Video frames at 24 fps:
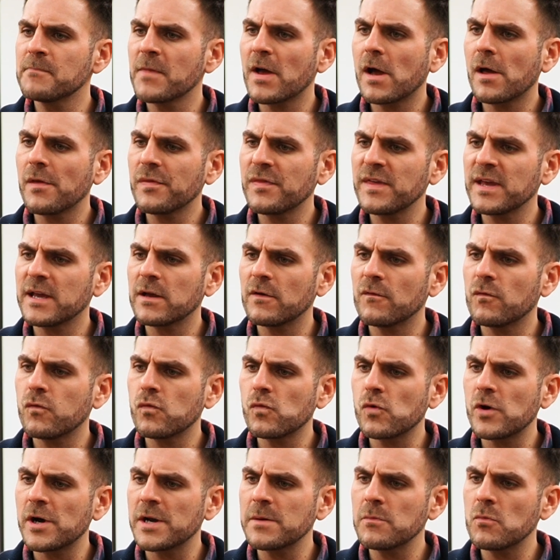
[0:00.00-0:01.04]
I'll think of
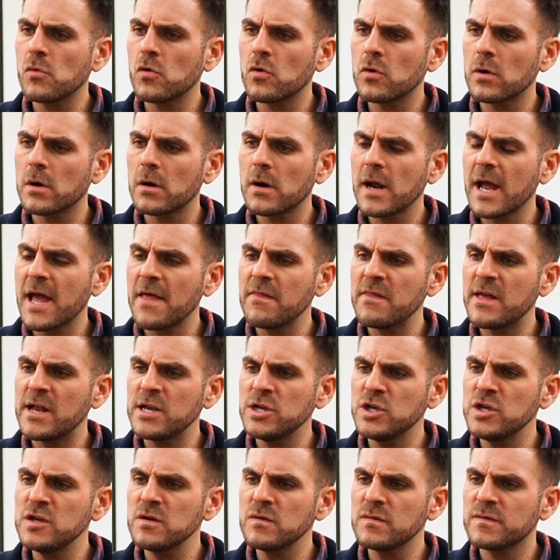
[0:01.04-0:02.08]
one more, and
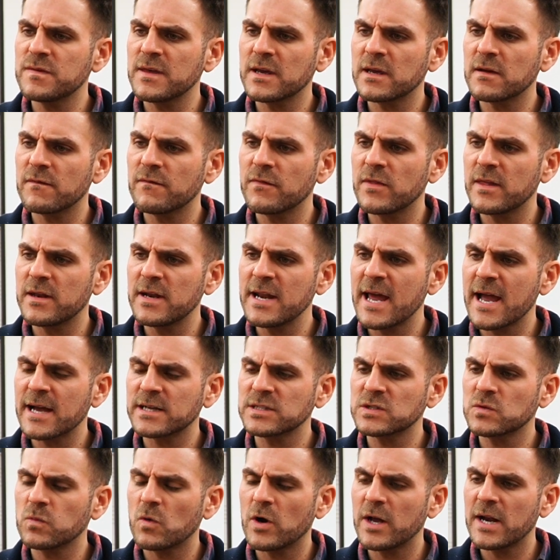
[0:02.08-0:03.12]
then you think of the
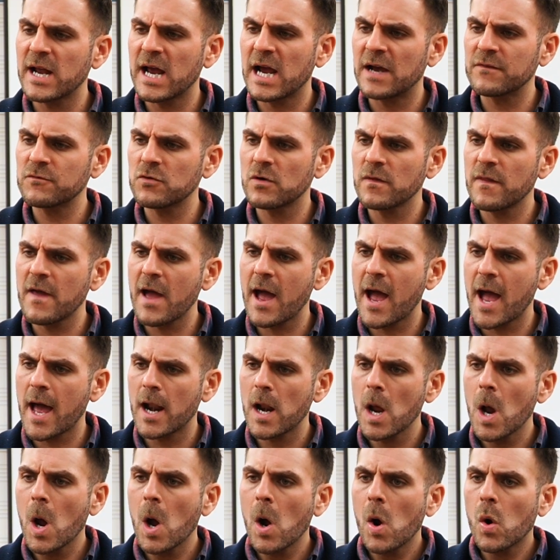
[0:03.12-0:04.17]
next one after that.
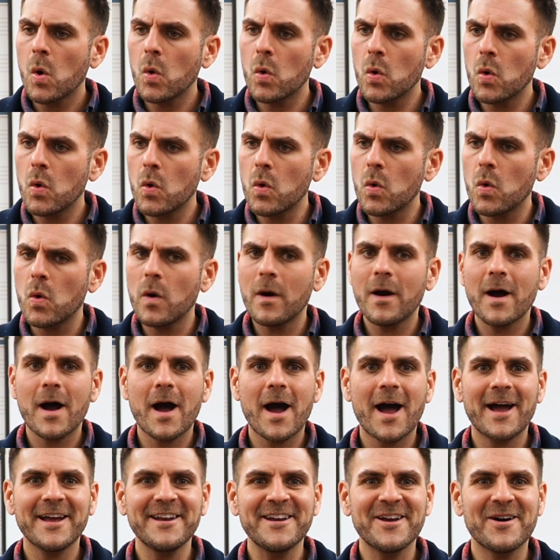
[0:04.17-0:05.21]
Oh,
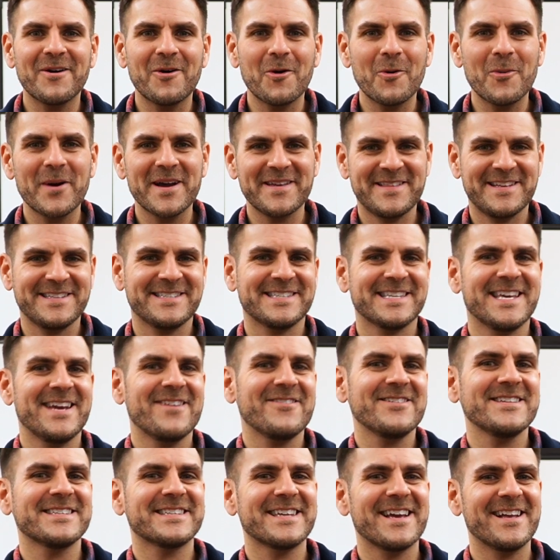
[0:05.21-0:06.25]
I know a way that
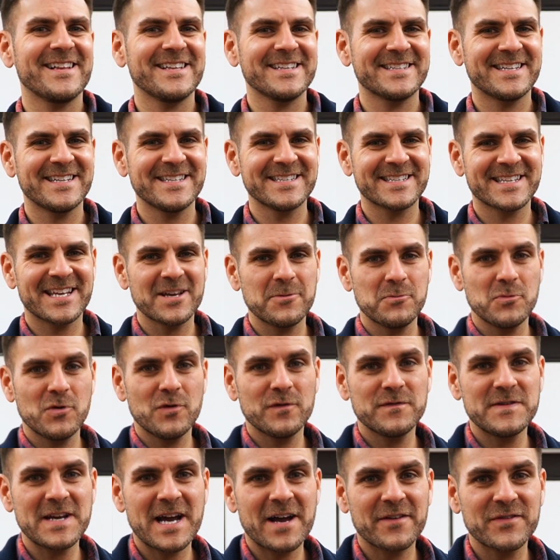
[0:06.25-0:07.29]
scary skeletons can
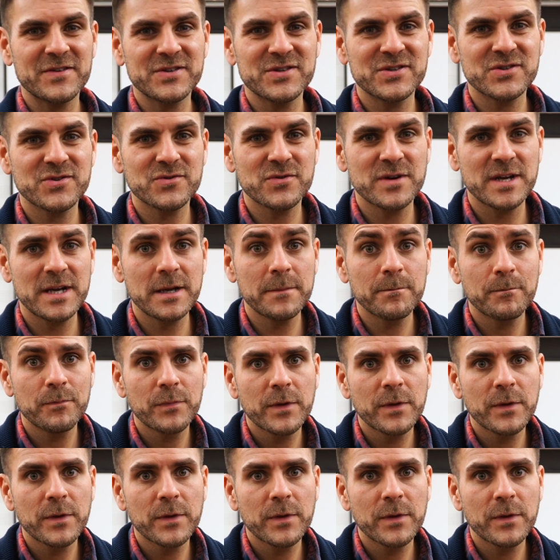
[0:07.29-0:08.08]
move down the street.